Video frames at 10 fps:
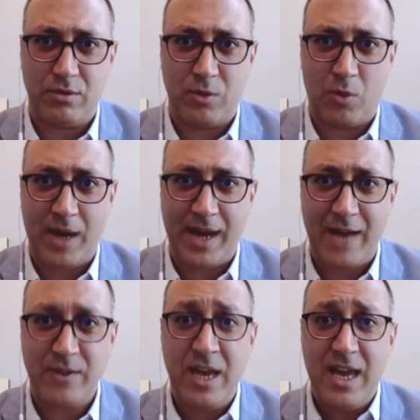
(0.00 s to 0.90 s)
the White
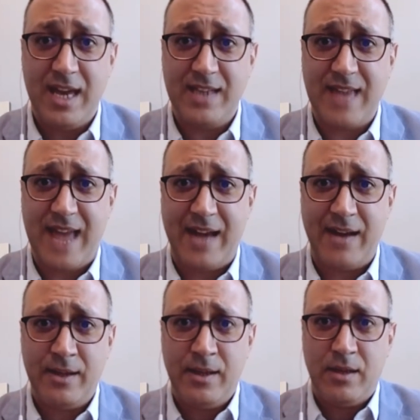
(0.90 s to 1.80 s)
House is
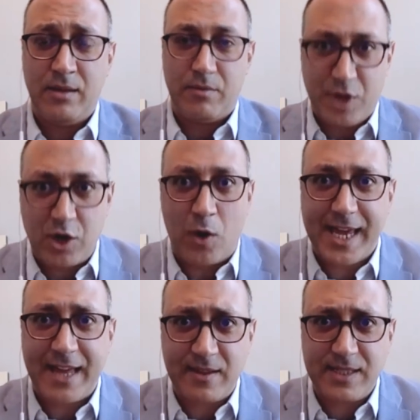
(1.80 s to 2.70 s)
that they're going
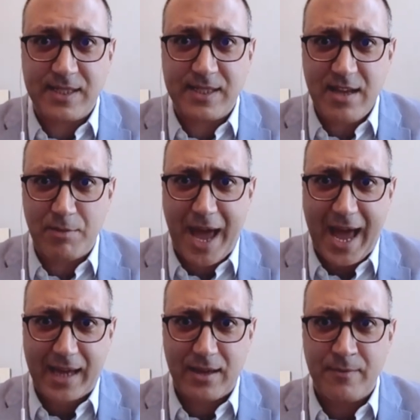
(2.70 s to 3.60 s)
to get the deal back.